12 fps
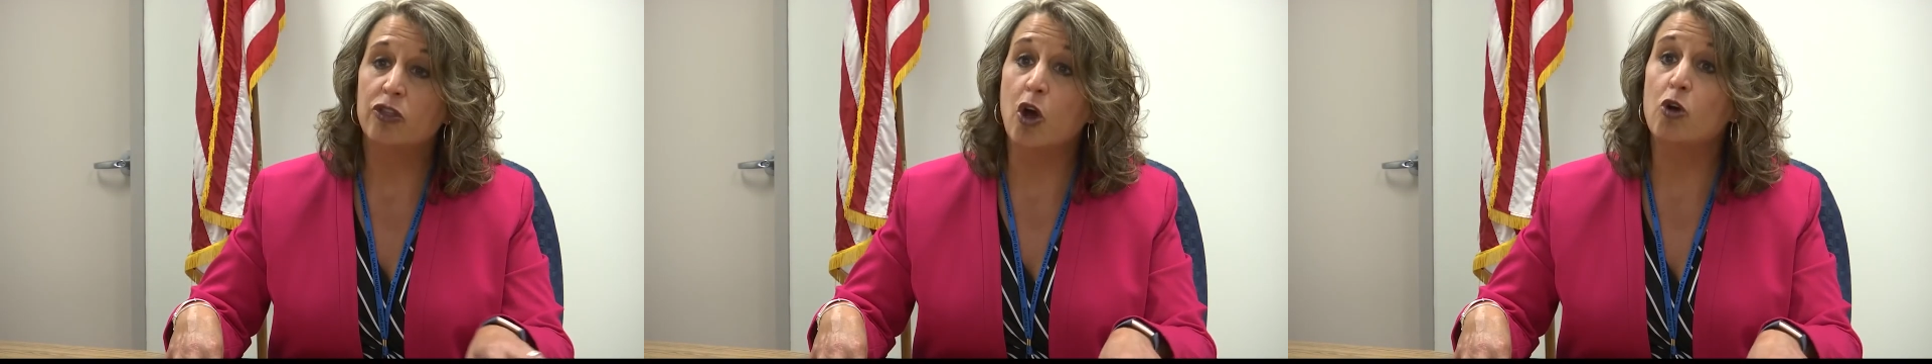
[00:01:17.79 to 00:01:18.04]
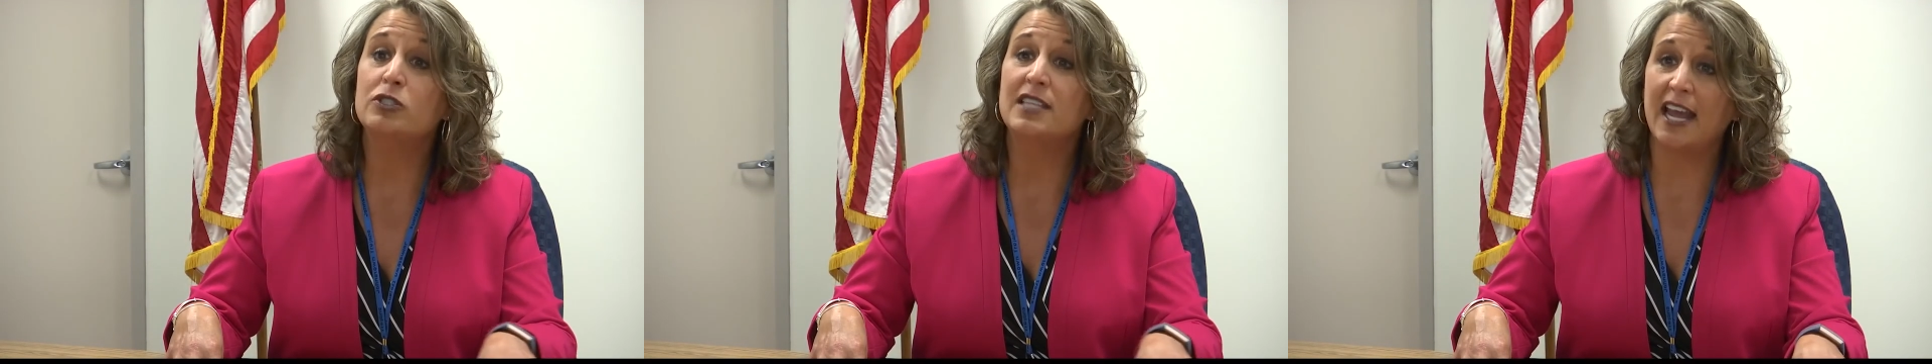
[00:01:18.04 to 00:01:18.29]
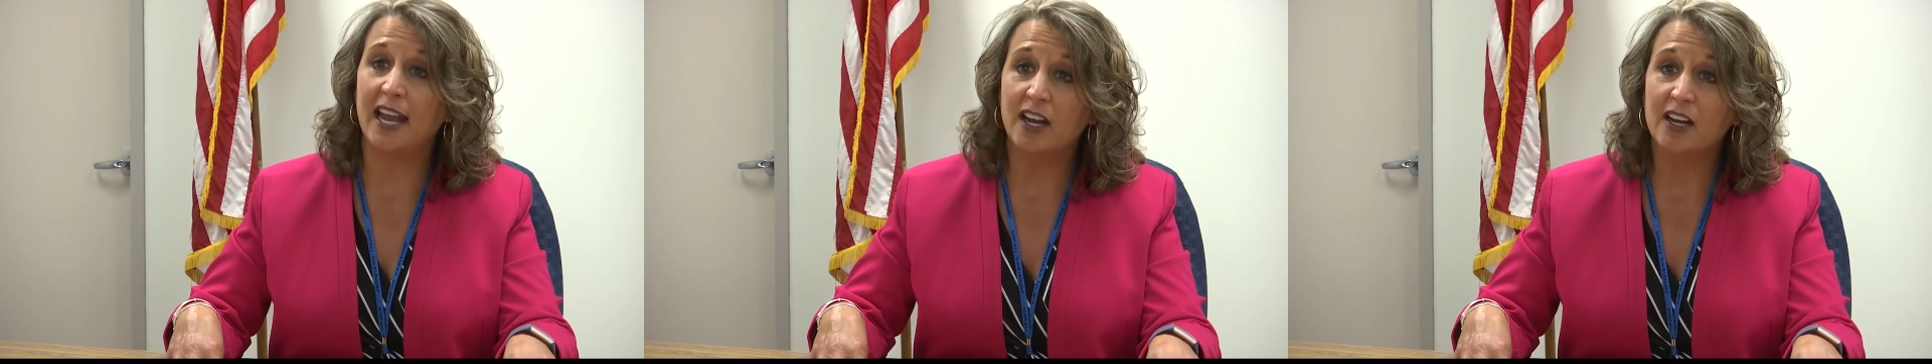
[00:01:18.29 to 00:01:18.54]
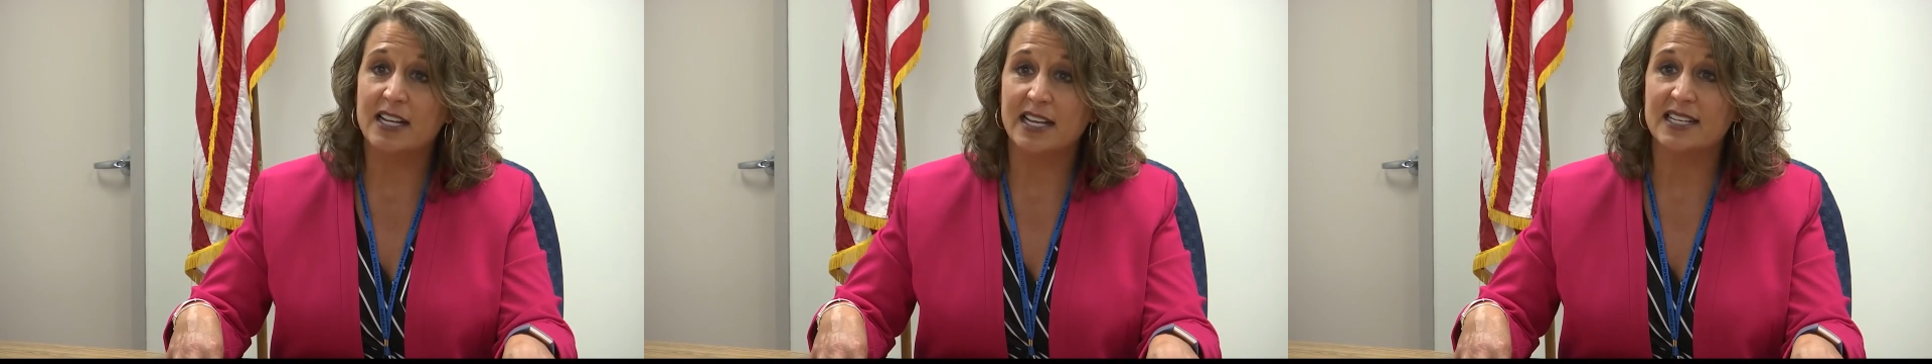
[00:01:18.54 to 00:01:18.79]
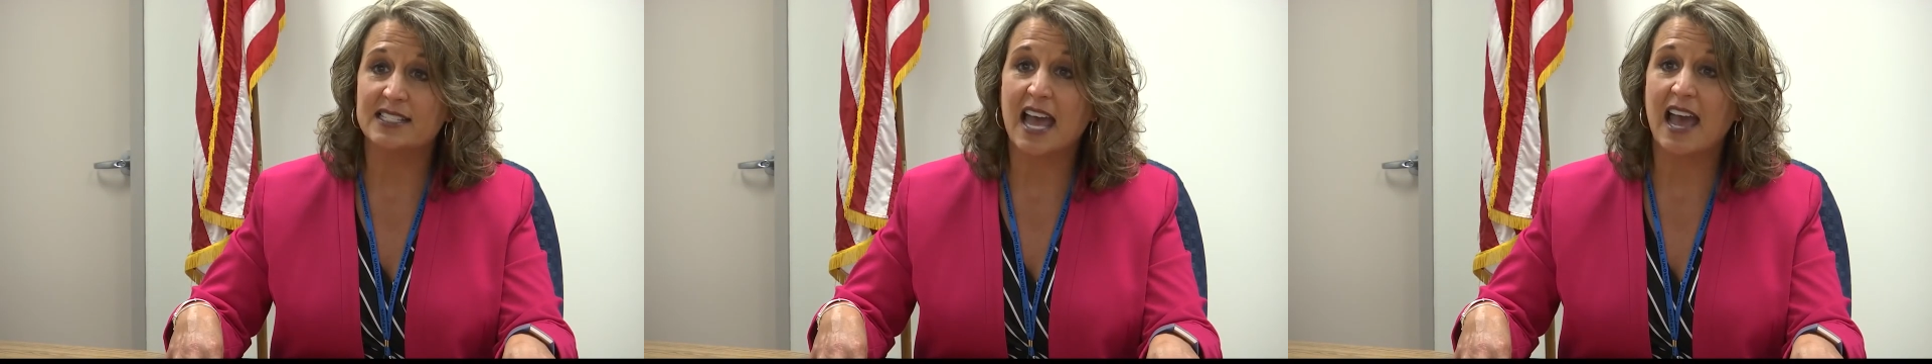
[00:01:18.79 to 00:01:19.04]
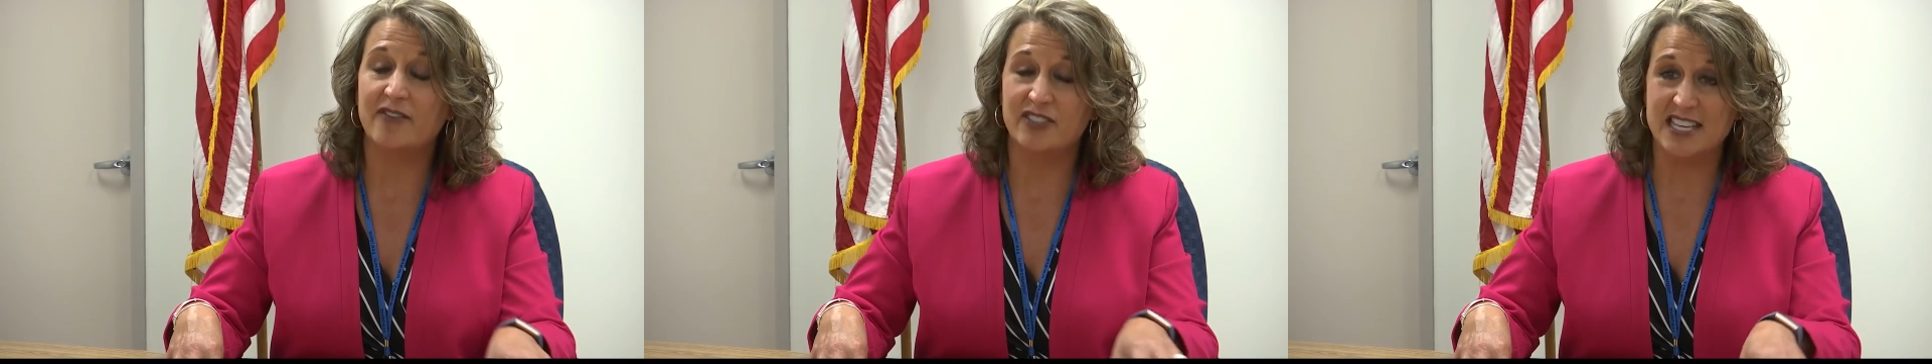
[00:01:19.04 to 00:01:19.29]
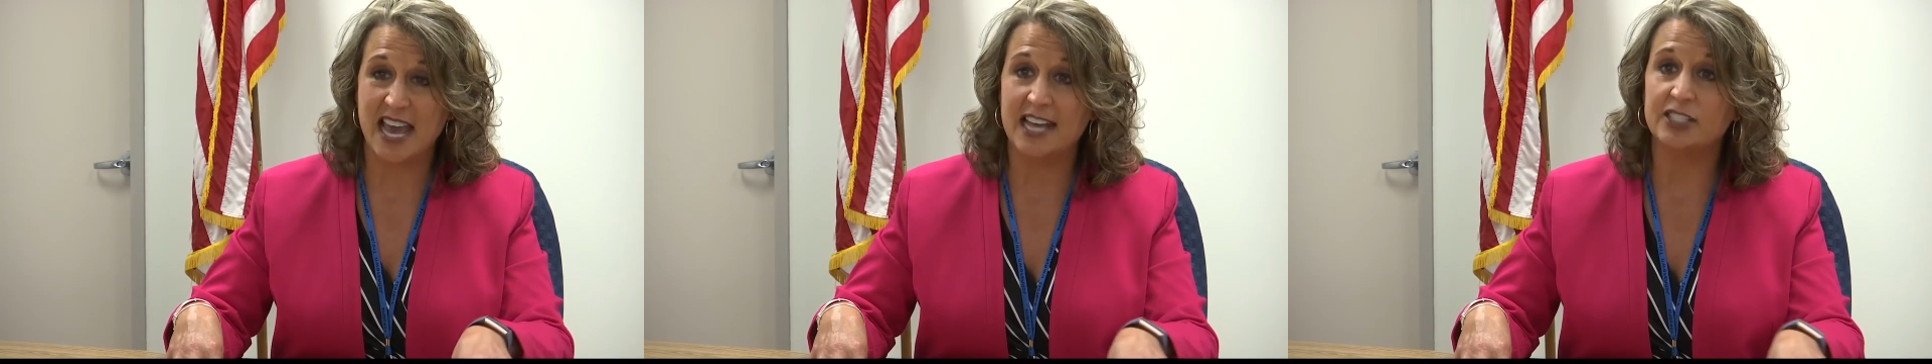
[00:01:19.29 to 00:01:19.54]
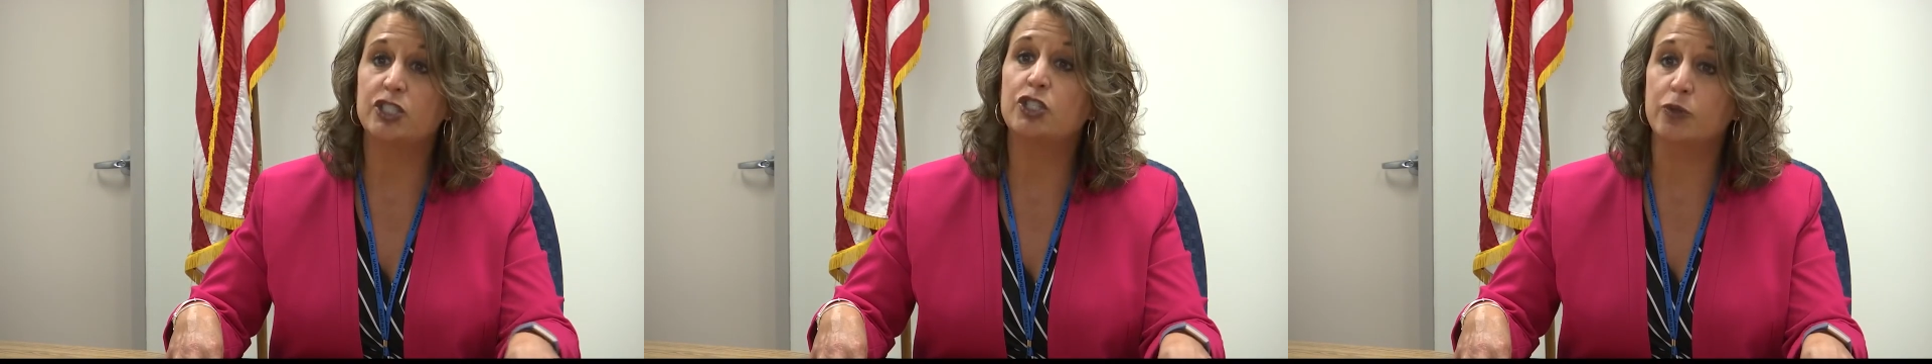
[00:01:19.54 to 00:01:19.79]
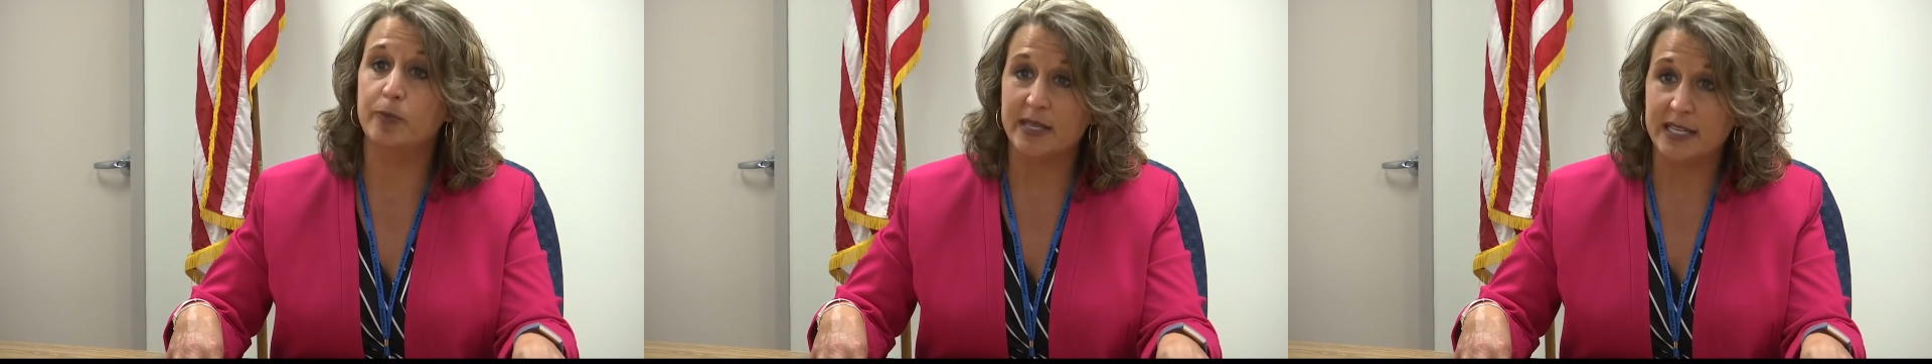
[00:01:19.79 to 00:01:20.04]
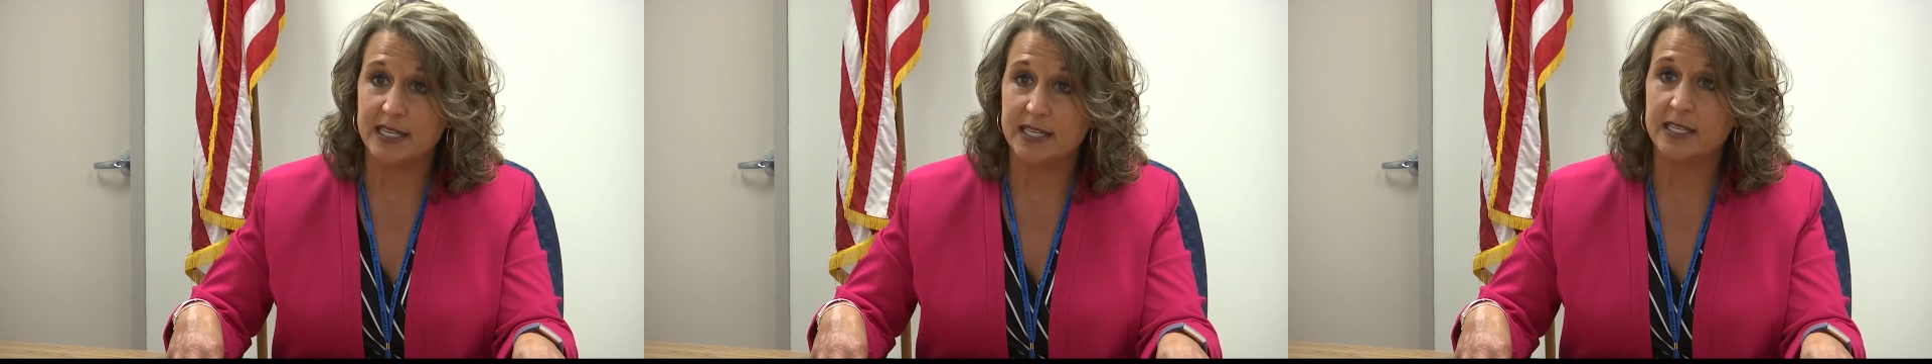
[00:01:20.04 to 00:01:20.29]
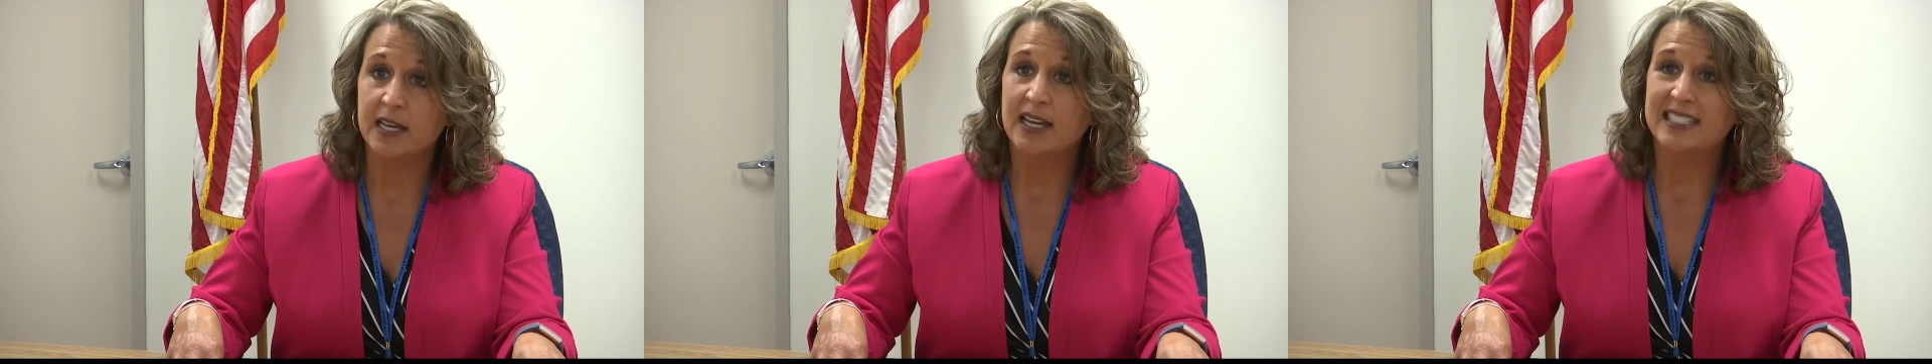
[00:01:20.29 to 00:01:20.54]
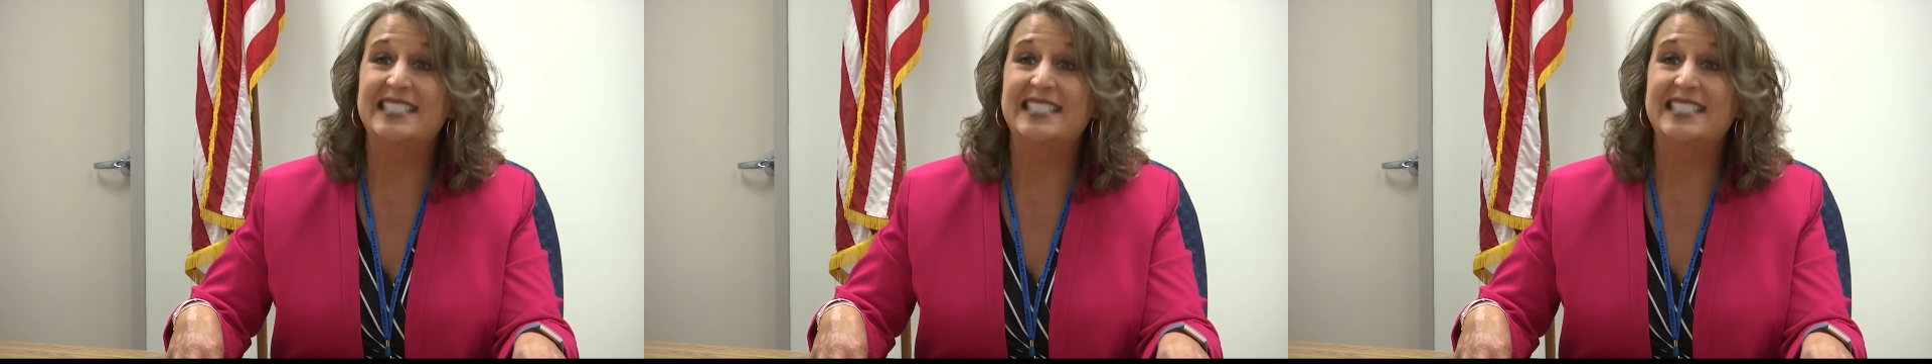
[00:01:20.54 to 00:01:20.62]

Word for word: those areas have yet to be